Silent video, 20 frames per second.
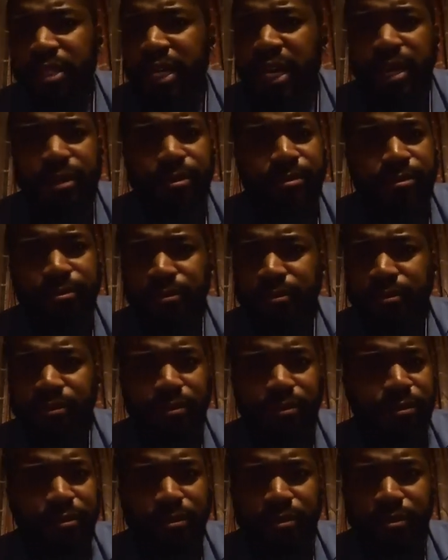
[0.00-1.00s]
that.
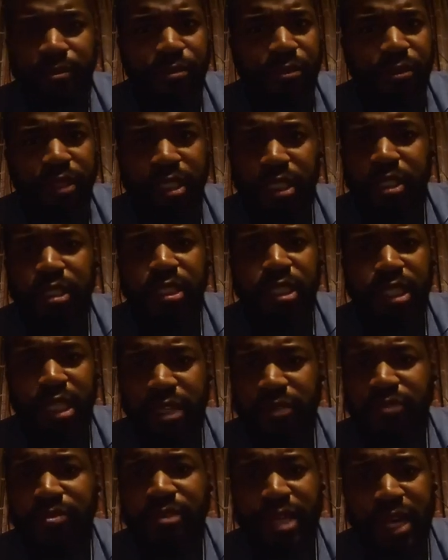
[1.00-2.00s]

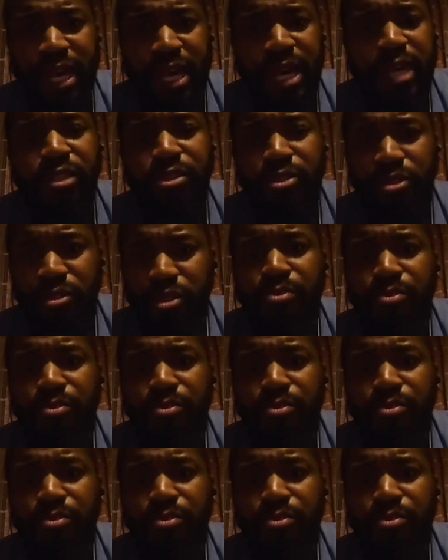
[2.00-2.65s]
Leave that to the